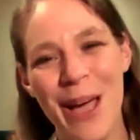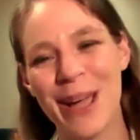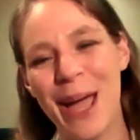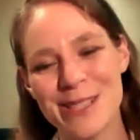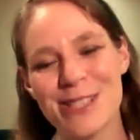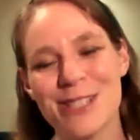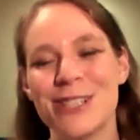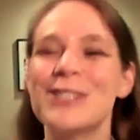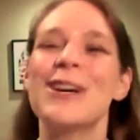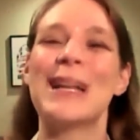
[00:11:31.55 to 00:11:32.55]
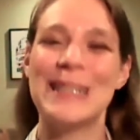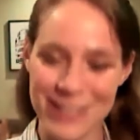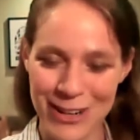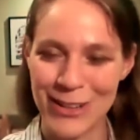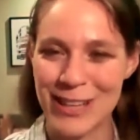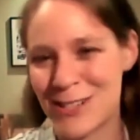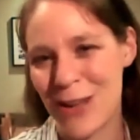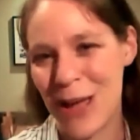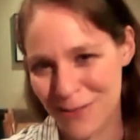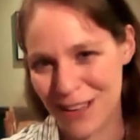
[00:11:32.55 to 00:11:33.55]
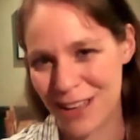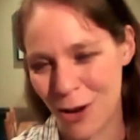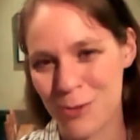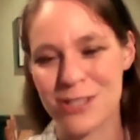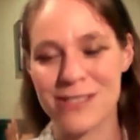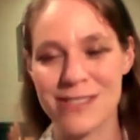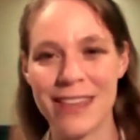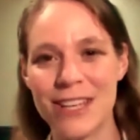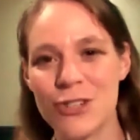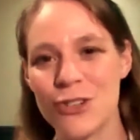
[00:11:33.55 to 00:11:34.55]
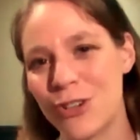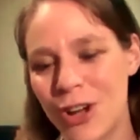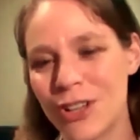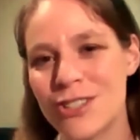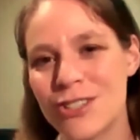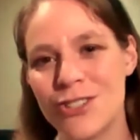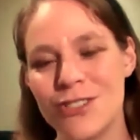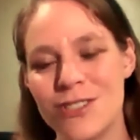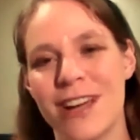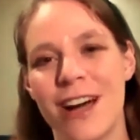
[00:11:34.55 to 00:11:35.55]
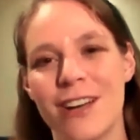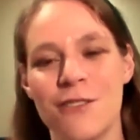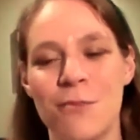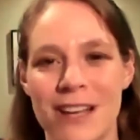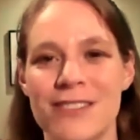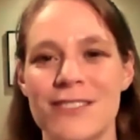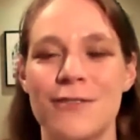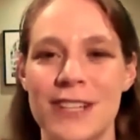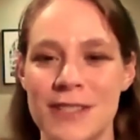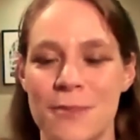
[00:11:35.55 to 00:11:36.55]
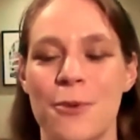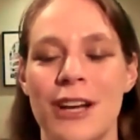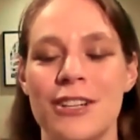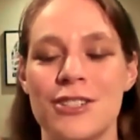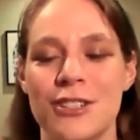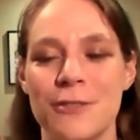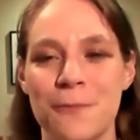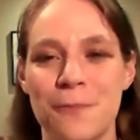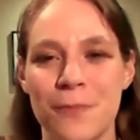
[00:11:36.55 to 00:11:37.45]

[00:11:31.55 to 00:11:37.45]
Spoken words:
Okay, it's good to at least know that you have other options and that you are not choosing out of a place of desperation.